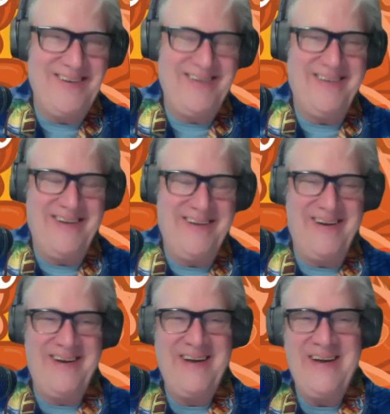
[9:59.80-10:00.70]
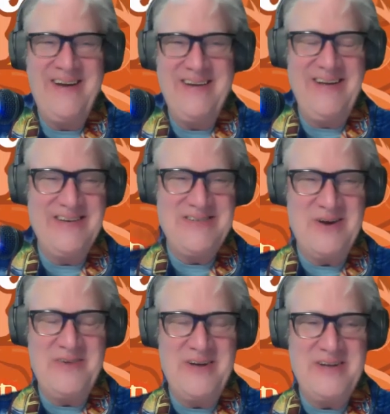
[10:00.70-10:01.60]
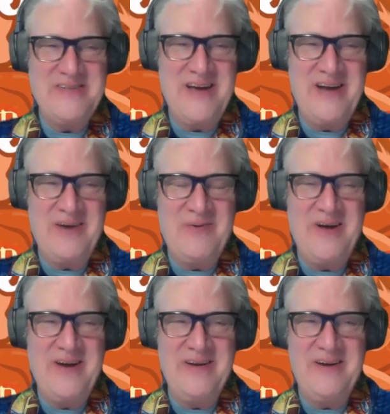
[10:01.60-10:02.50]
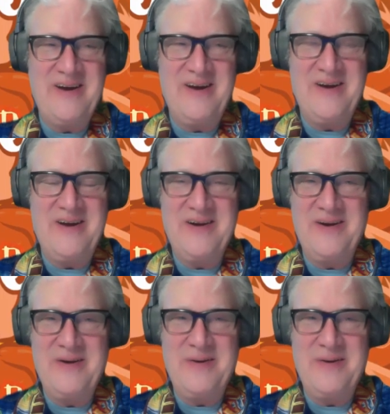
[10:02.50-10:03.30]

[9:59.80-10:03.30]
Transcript: Yeah. Yeah. So if I decide I want to,